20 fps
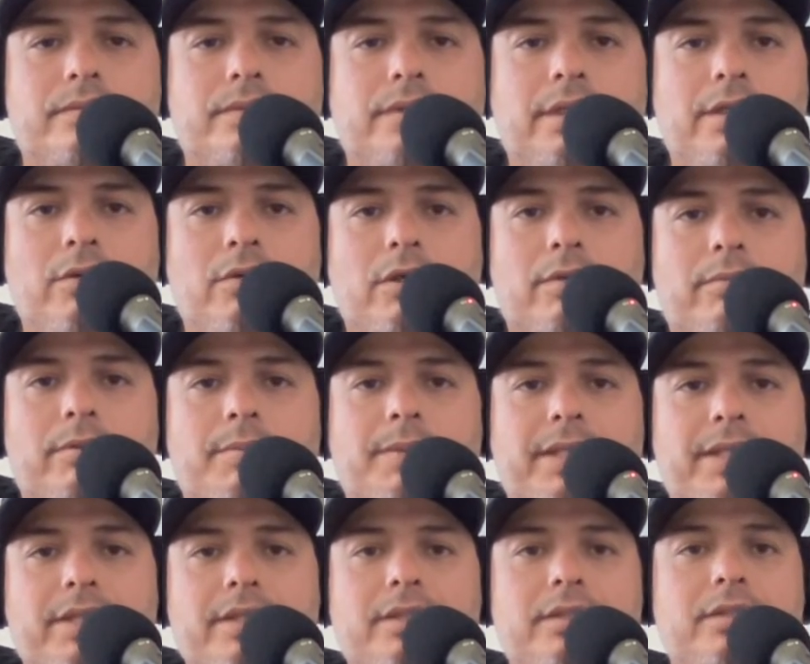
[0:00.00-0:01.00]
Hello,
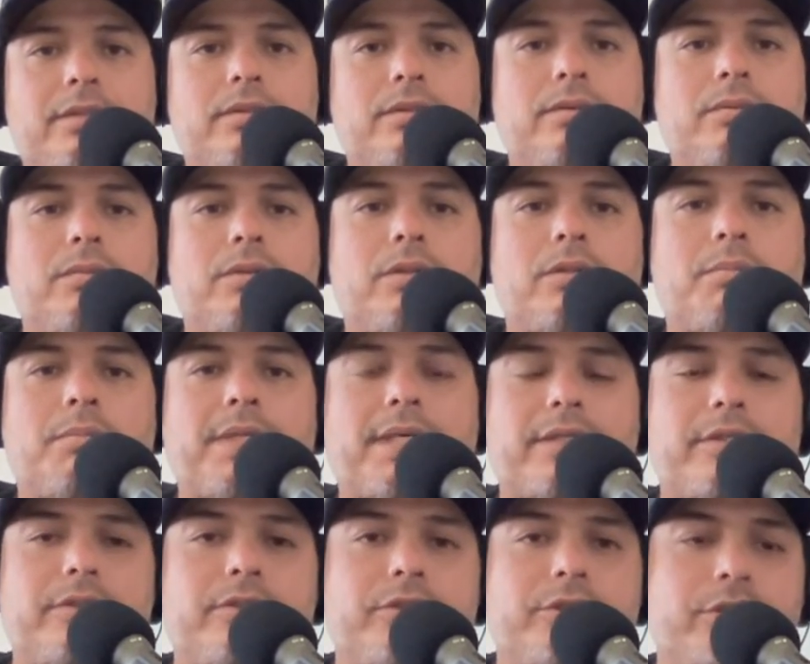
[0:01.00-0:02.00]
everybody. Welcome back to the